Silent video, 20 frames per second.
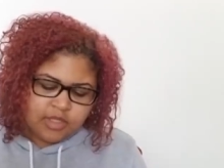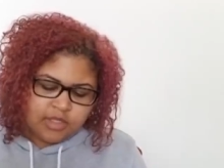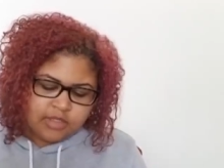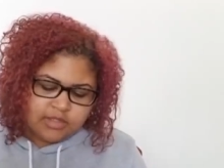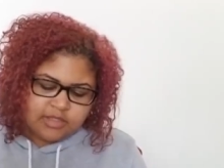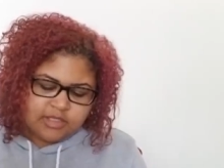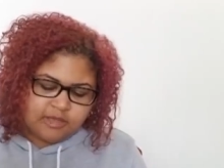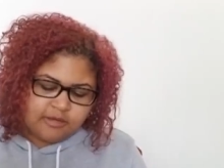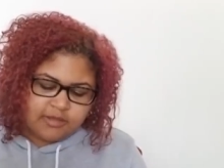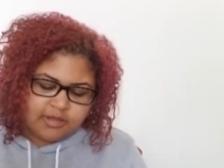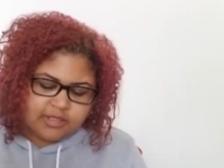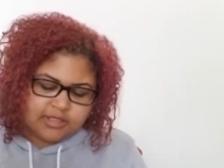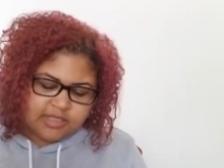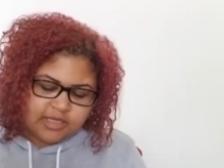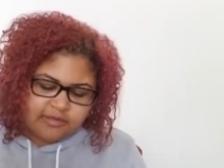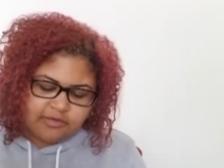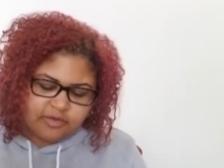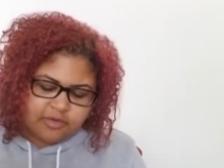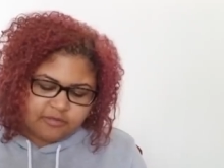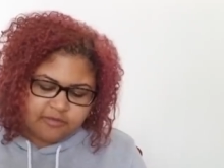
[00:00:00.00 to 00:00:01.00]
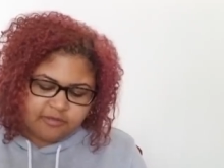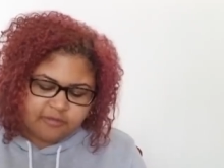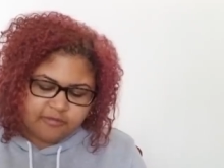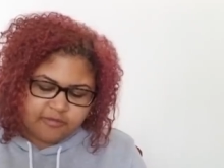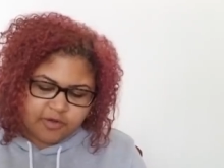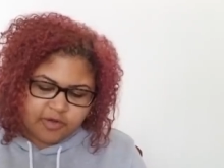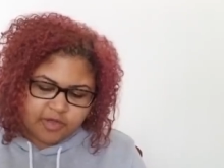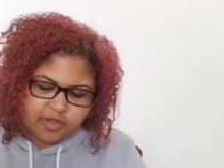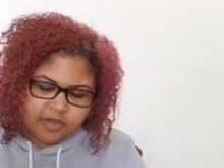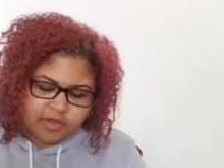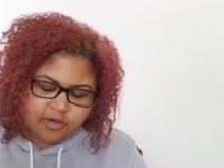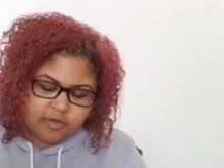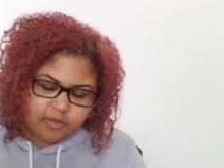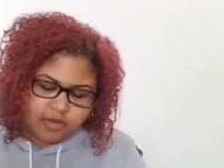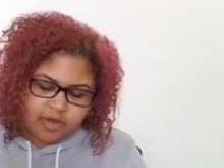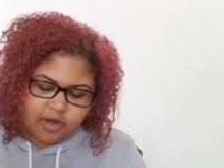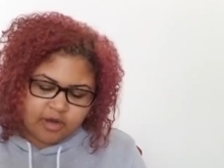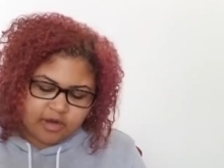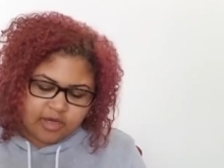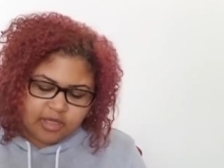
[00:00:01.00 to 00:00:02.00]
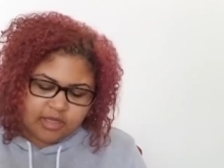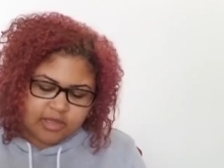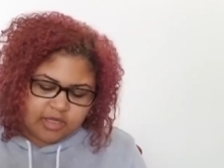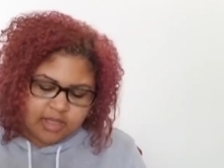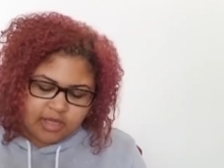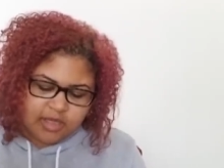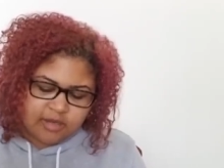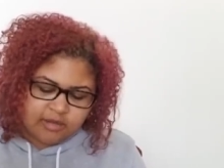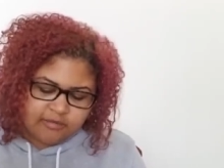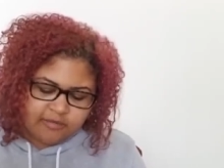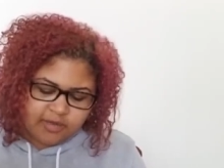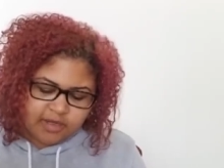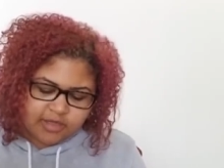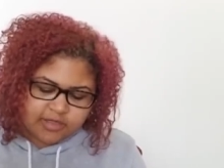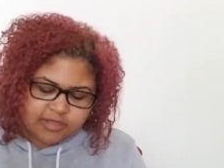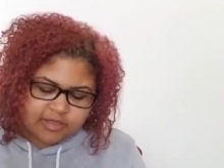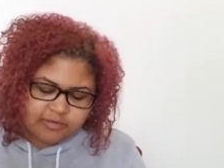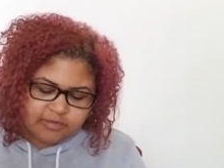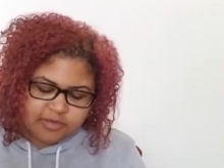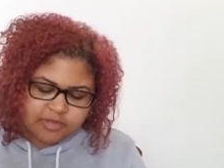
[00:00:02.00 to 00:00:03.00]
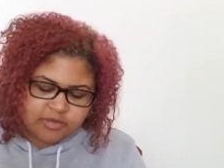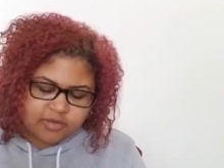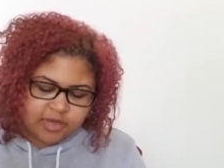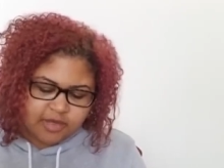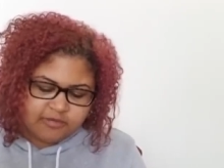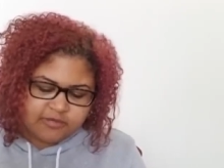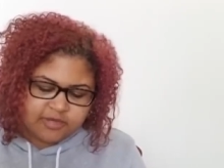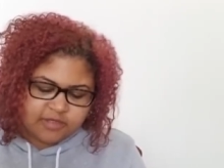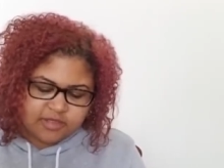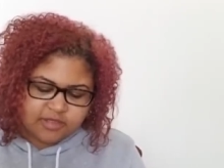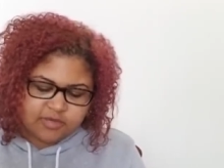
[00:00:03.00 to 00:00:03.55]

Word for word: Tell me about the devil for Virgo regarding love, October 12th to the